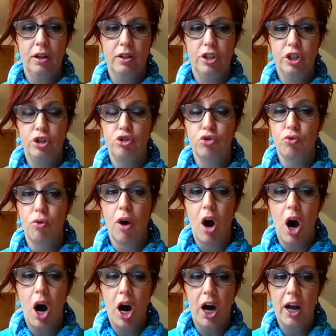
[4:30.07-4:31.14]
the
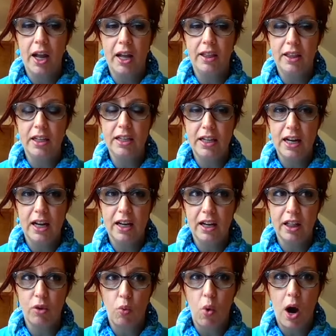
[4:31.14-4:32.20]
draw and the need
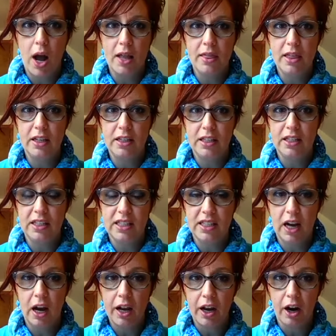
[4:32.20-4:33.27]
and the want and the
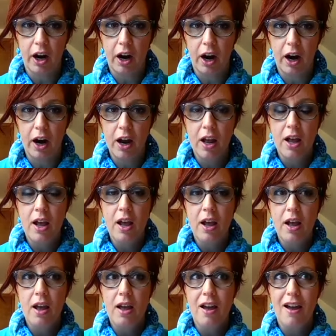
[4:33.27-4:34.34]
desire
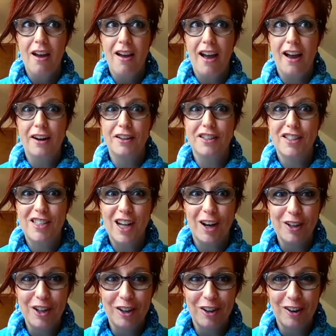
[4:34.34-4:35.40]
at a
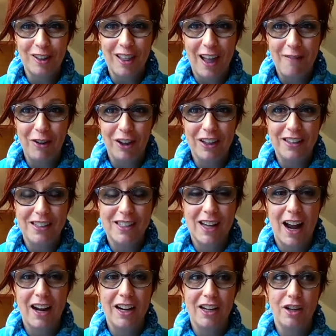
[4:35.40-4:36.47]
cellular level
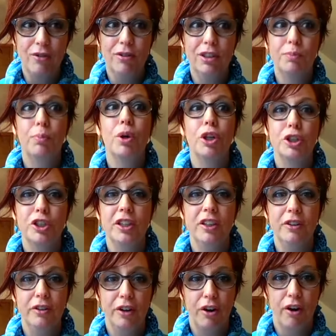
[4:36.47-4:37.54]
inside of you is pushing
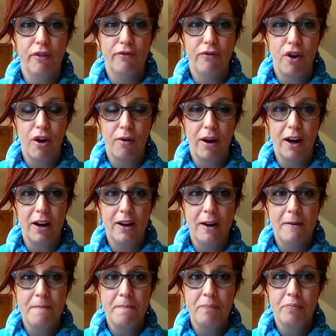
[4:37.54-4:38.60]
you to go forward.
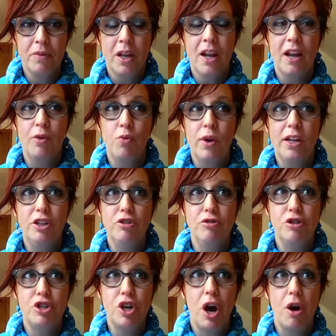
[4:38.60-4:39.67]
And when you
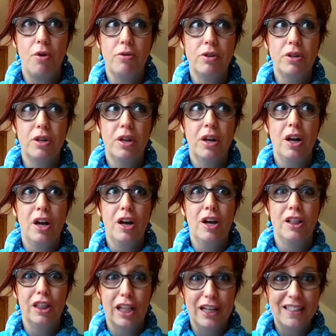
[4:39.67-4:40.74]
don't
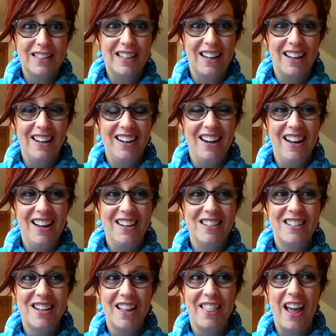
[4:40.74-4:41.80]
listen
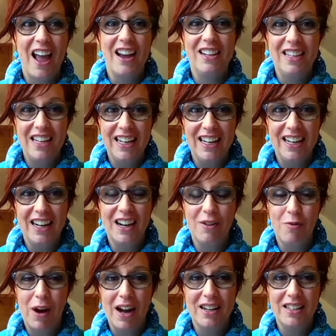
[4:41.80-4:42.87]
to that need and
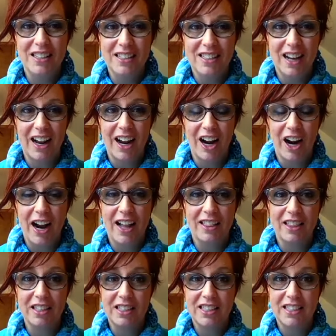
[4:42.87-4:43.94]
want and desire at
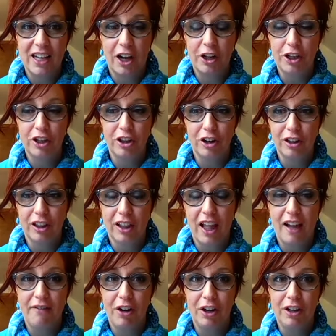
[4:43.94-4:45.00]
the cellular
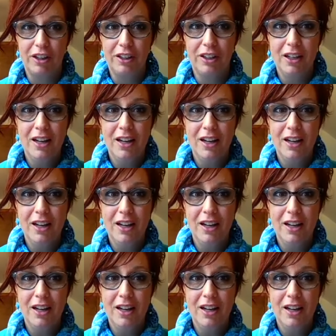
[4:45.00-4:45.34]
level,